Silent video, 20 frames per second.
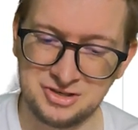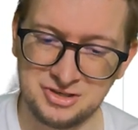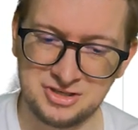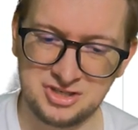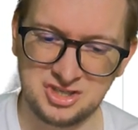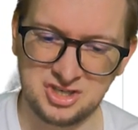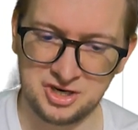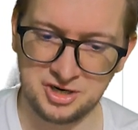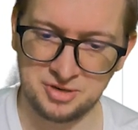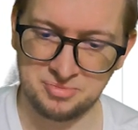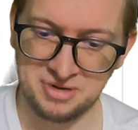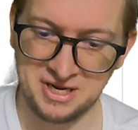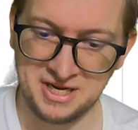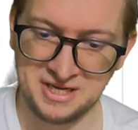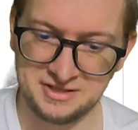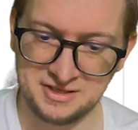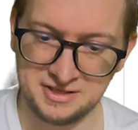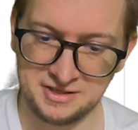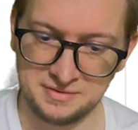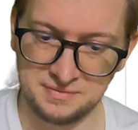just started
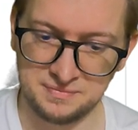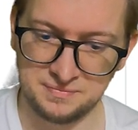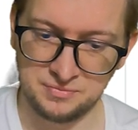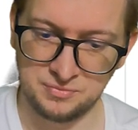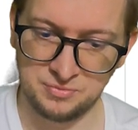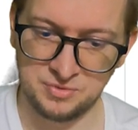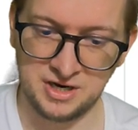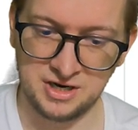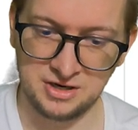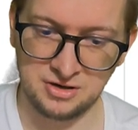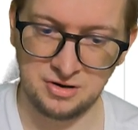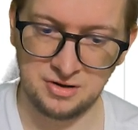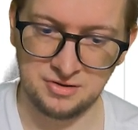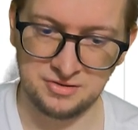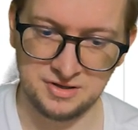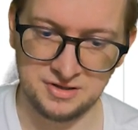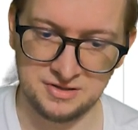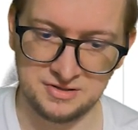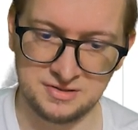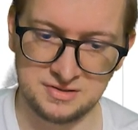painting when I got
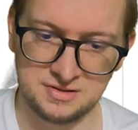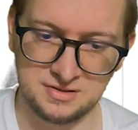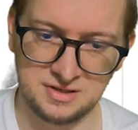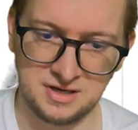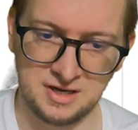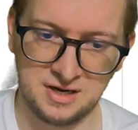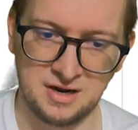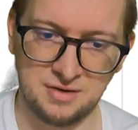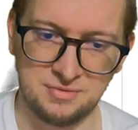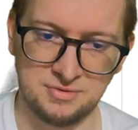this, and I